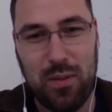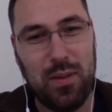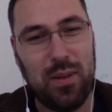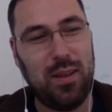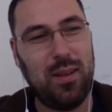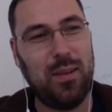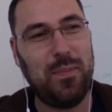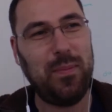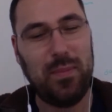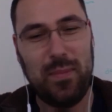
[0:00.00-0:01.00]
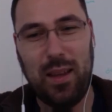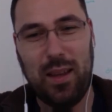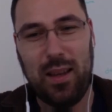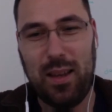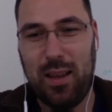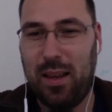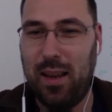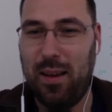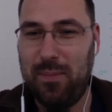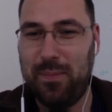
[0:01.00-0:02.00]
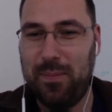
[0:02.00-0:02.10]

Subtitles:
one thing I can say based on my